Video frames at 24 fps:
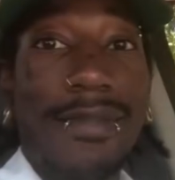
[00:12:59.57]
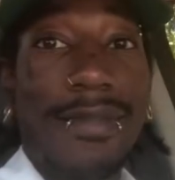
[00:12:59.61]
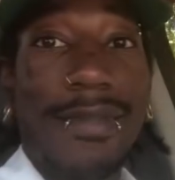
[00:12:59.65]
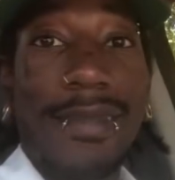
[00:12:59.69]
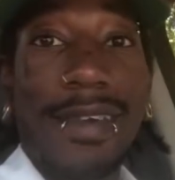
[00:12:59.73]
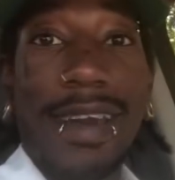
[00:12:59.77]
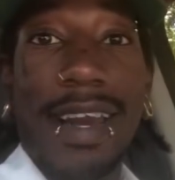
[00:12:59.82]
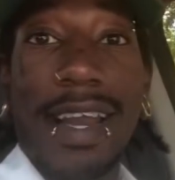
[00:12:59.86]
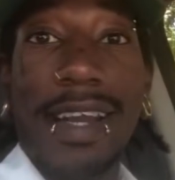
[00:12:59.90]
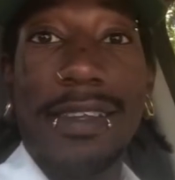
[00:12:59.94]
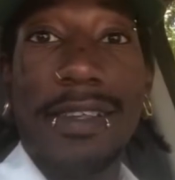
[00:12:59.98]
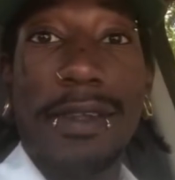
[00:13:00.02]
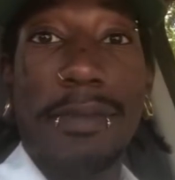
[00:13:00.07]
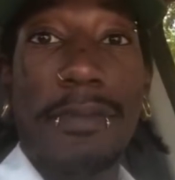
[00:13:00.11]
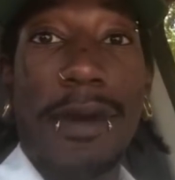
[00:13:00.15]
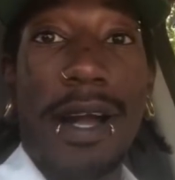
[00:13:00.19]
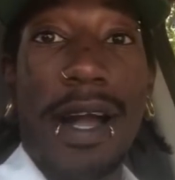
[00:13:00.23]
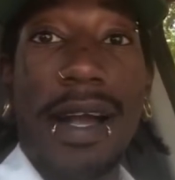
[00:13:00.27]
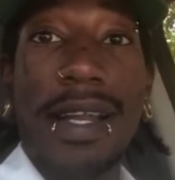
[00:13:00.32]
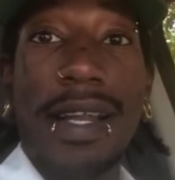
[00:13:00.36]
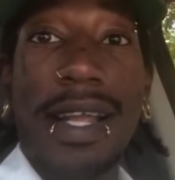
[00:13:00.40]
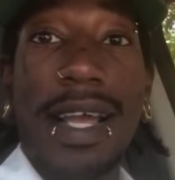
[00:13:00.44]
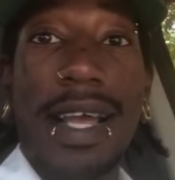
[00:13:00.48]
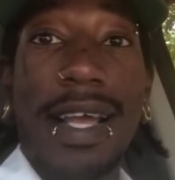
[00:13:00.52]
That's
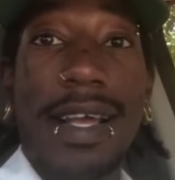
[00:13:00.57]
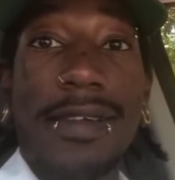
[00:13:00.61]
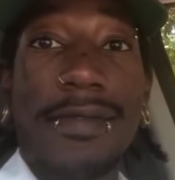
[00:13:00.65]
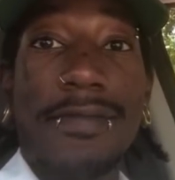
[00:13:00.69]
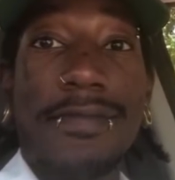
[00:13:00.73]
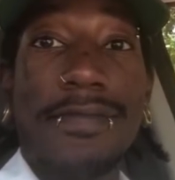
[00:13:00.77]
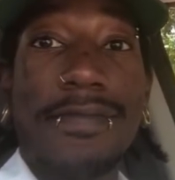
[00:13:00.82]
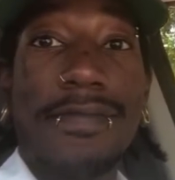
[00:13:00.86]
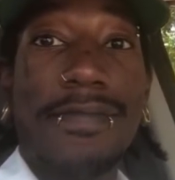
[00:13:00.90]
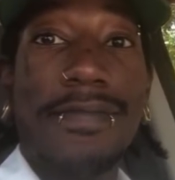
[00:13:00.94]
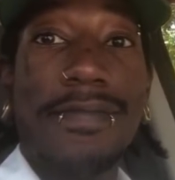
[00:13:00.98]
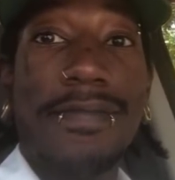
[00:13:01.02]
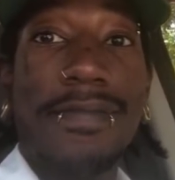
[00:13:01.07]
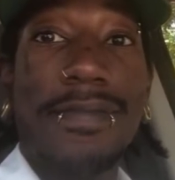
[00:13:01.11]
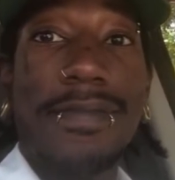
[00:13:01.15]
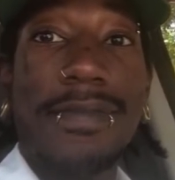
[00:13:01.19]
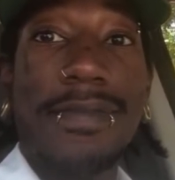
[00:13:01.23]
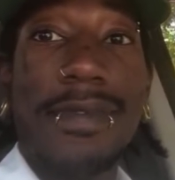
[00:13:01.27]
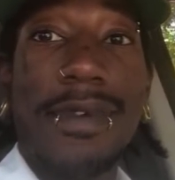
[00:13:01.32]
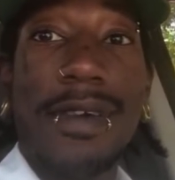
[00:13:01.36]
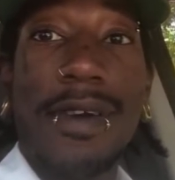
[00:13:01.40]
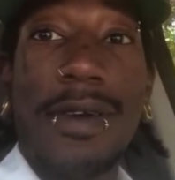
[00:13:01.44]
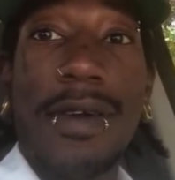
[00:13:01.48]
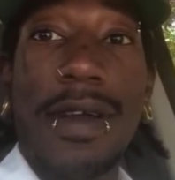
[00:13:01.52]
about it.
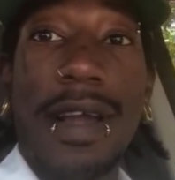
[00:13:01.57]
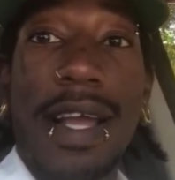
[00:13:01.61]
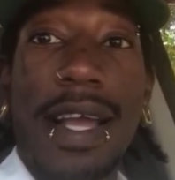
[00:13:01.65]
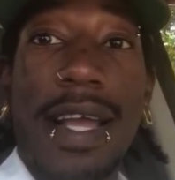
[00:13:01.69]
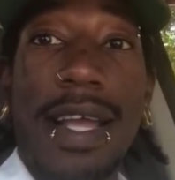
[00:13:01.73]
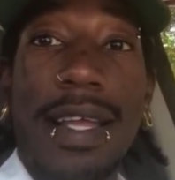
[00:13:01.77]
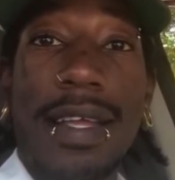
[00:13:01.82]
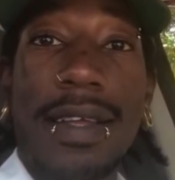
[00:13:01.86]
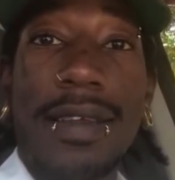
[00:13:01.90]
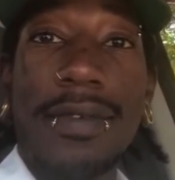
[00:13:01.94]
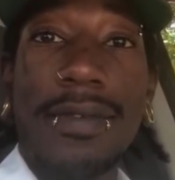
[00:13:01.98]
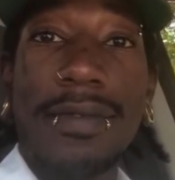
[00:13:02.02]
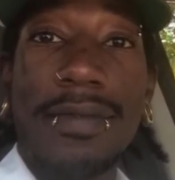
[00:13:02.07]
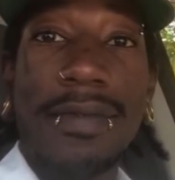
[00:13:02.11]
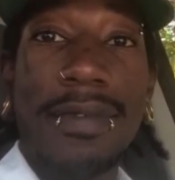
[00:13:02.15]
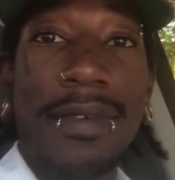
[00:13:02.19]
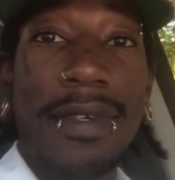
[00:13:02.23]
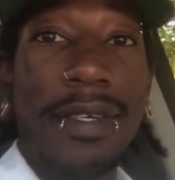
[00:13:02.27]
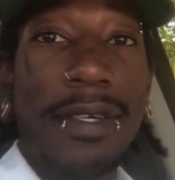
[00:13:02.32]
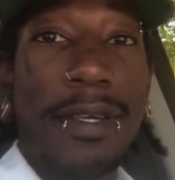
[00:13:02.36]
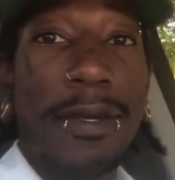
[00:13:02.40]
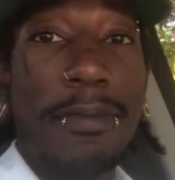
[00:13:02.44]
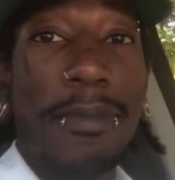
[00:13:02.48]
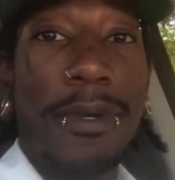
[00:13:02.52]
All right.
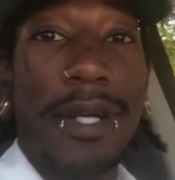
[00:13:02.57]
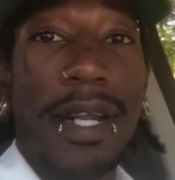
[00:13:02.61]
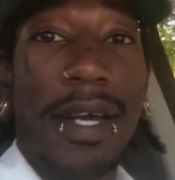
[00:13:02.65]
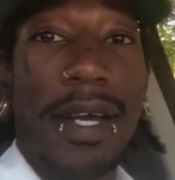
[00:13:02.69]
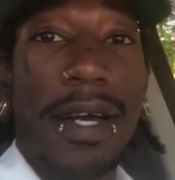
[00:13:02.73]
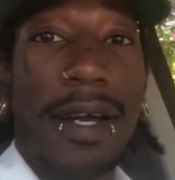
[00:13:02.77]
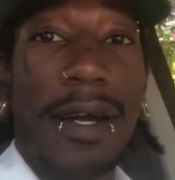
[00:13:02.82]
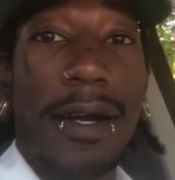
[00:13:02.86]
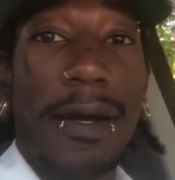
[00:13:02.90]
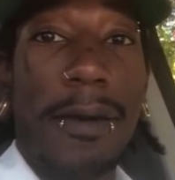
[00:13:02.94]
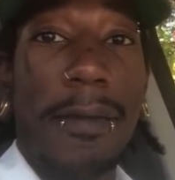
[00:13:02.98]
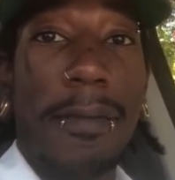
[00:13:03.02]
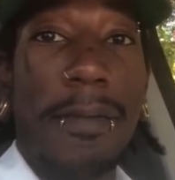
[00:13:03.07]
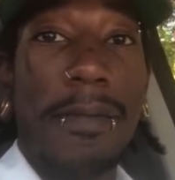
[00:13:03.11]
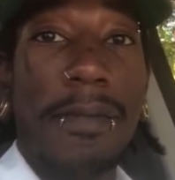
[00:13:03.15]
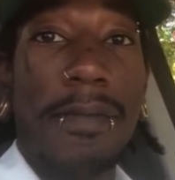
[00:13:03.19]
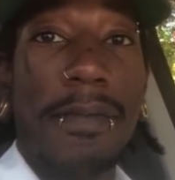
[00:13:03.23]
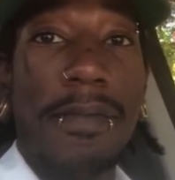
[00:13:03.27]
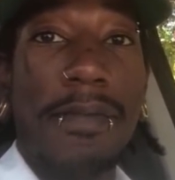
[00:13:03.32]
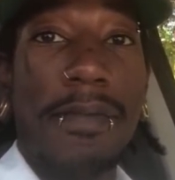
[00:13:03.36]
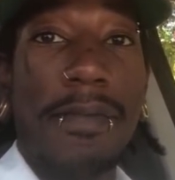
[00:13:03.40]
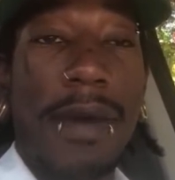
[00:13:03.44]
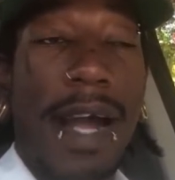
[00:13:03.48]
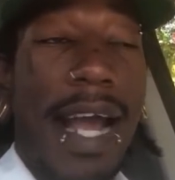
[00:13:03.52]
But um,
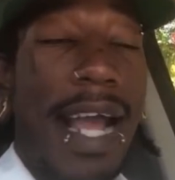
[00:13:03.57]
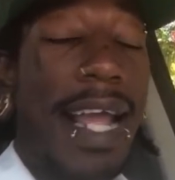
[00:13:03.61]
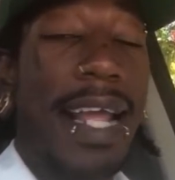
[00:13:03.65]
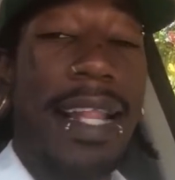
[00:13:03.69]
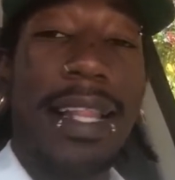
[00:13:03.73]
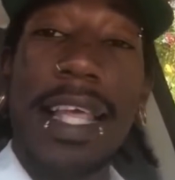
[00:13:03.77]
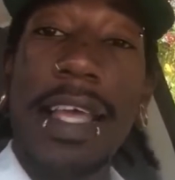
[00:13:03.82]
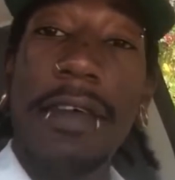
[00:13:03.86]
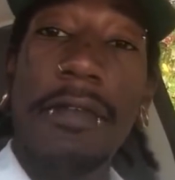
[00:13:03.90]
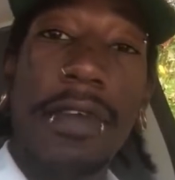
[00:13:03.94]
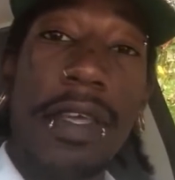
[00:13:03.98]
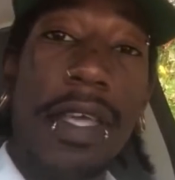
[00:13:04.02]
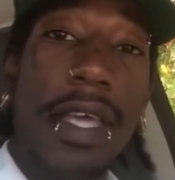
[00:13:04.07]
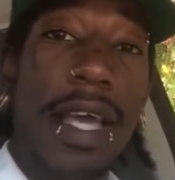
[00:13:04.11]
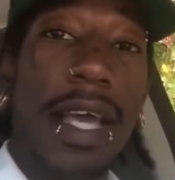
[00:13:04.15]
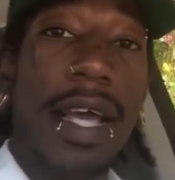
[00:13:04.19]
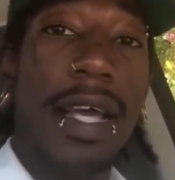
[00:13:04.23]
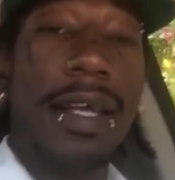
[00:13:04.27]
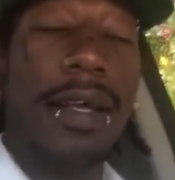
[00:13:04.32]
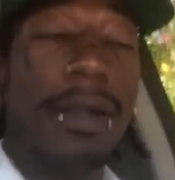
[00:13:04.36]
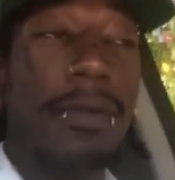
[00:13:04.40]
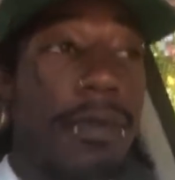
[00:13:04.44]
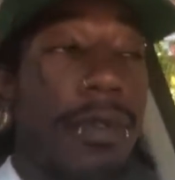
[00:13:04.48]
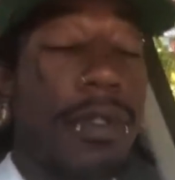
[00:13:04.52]
I ain't leaving yet.
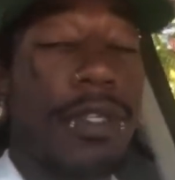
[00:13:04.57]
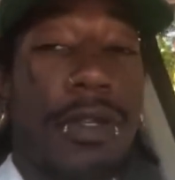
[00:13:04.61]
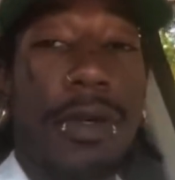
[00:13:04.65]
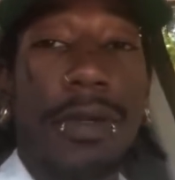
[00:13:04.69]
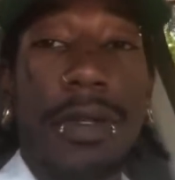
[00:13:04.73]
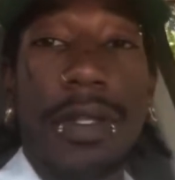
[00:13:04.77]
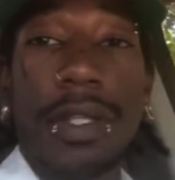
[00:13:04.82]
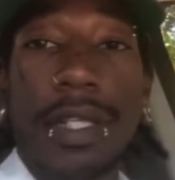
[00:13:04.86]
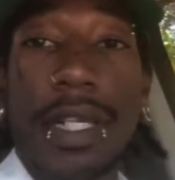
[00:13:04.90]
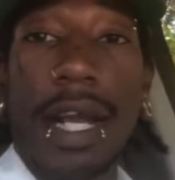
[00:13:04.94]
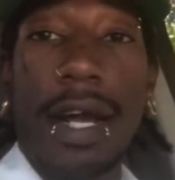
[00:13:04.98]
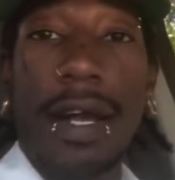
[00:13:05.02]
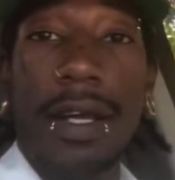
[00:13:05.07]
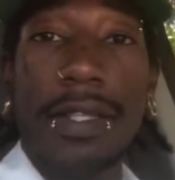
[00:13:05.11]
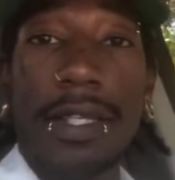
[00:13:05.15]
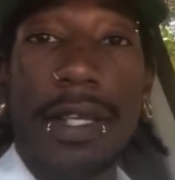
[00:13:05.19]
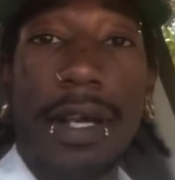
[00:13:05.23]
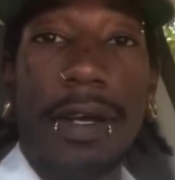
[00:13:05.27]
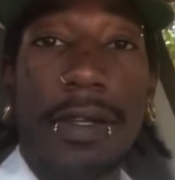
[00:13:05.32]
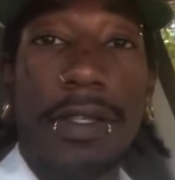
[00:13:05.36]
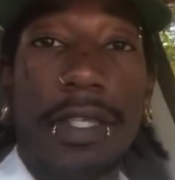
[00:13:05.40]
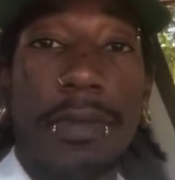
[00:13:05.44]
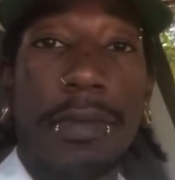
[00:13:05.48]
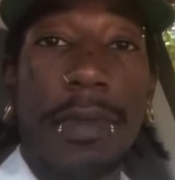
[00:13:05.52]
So y'all
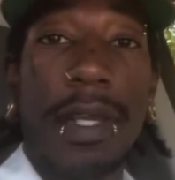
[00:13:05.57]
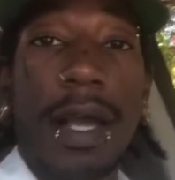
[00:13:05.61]
talk to me.